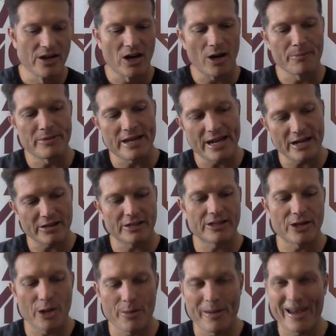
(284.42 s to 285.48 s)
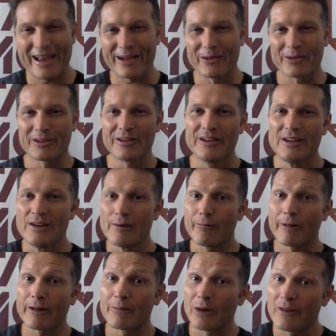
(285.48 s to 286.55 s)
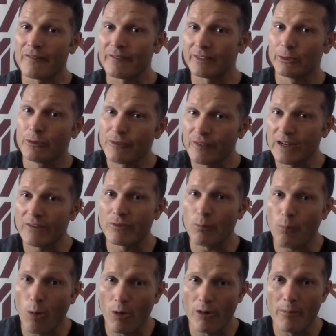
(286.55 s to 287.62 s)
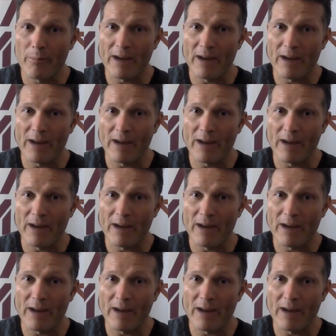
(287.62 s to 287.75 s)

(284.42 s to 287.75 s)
I'm now going to go back on one of my little favourite Warren